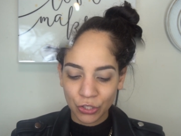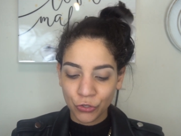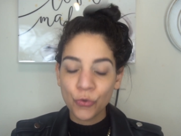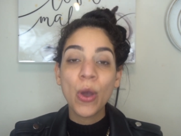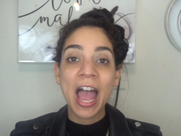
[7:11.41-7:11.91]

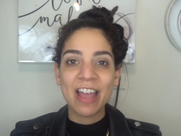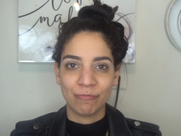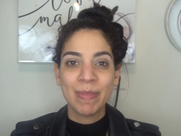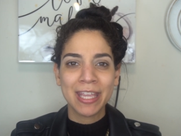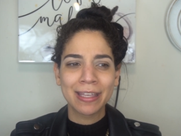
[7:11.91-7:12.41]
You
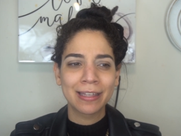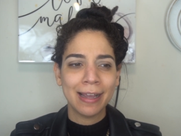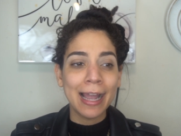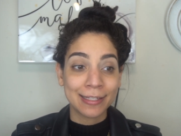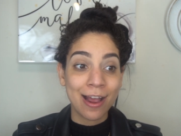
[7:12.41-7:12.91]
have me
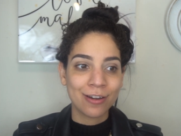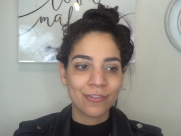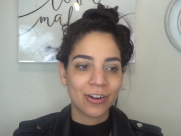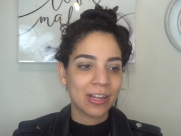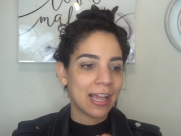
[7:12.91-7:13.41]
at
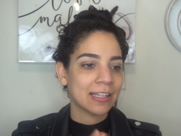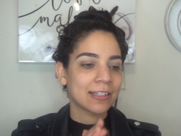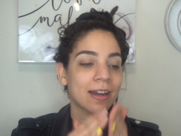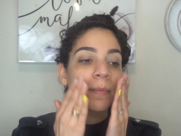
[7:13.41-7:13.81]
hyaluronic acid.